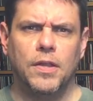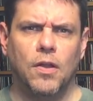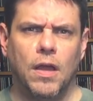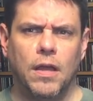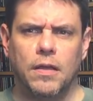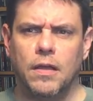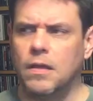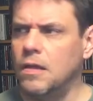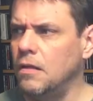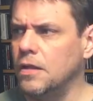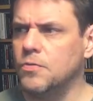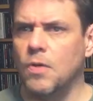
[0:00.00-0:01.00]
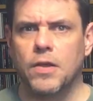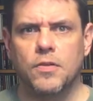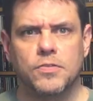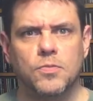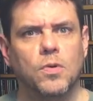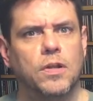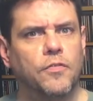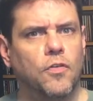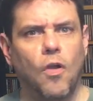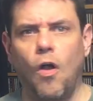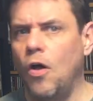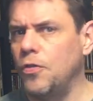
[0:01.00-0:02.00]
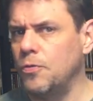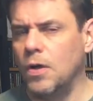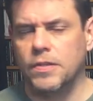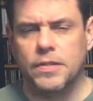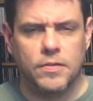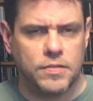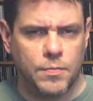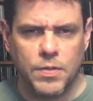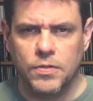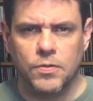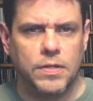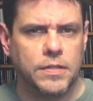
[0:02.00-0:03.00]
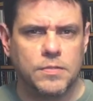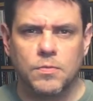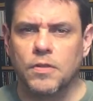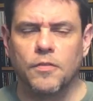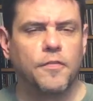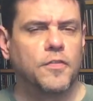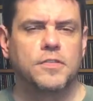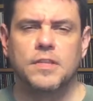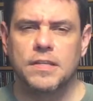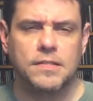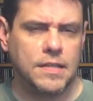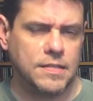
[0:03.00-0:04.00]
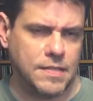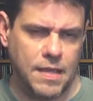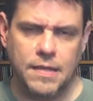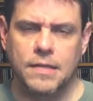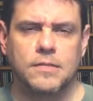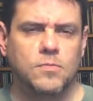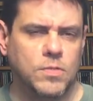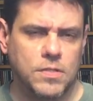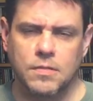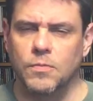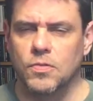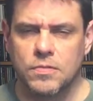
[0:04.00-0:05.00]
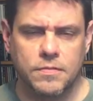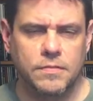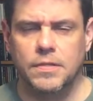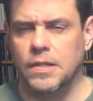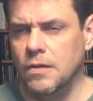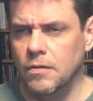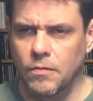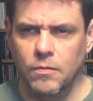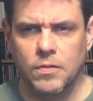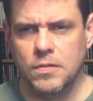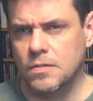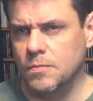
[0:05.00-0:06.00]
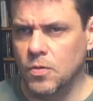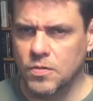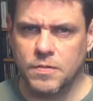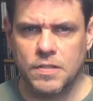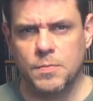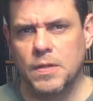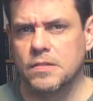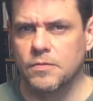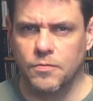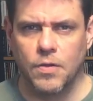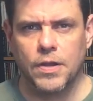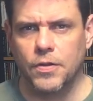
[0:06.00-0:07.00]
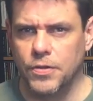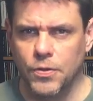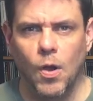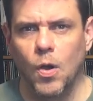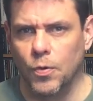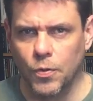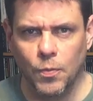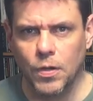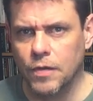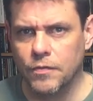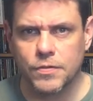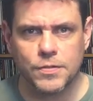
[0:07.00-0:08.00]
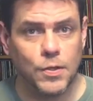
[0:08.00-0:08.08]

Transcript: you know I collect records or whatever, all throughout the years I've been doing this, one of the first things they say is, "What's the most you know What's the most expensive record you own or whatever?"